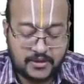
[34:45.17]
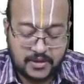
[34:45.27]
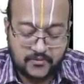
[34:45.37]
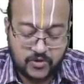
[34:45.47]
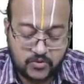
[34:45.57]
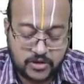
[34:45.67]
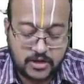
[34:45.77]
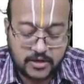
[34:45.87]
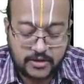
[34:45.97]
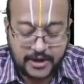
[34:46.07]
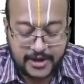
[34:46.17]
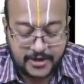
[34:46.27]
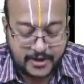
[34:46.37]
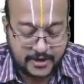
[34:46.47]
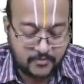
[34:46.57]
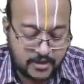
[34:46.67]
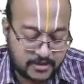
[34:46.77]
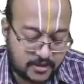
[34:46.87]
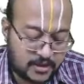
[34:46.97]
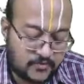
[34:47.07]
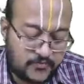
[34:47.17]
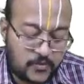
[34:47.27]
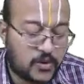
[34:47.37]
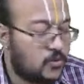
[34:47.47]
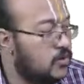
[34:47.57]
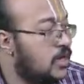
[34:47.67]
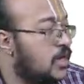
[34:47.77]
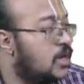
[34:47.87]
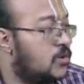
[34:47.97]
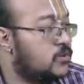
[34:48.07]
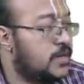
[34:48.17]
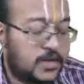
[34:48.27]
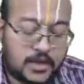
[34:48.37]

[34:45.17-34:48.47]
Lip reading: They have used a trial and error method and found out. Okay,